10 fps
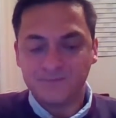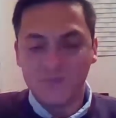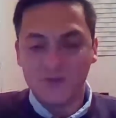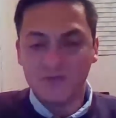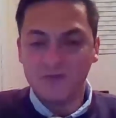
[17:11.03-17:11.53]

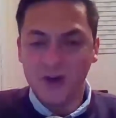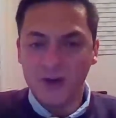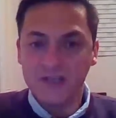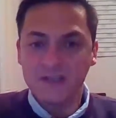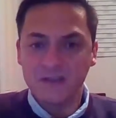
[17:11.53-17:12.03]

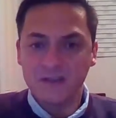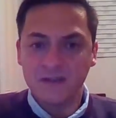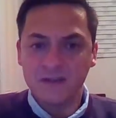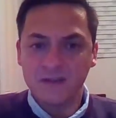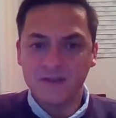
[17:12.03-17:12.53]
find
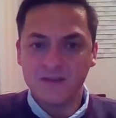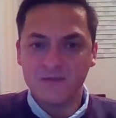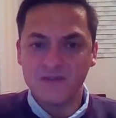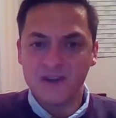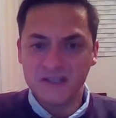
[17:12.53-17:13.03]
the
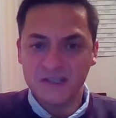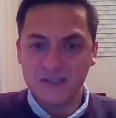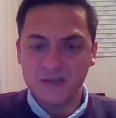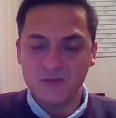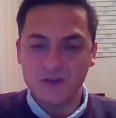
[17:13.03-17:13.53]

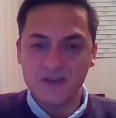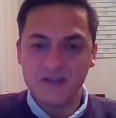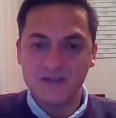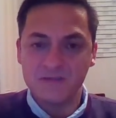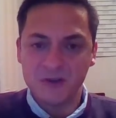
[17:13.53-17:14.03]
races where there's
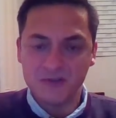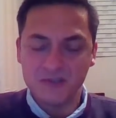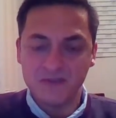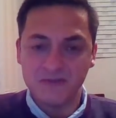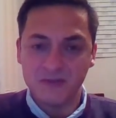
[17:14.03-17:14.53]
the most
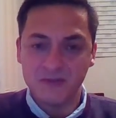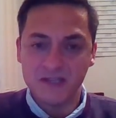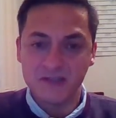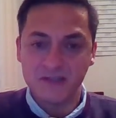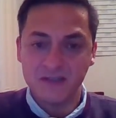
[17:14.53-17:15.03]

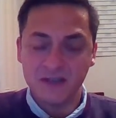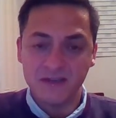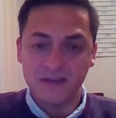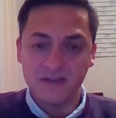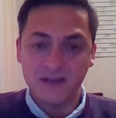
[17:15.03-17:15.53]
information,
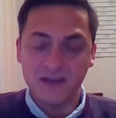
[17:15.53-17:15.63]
and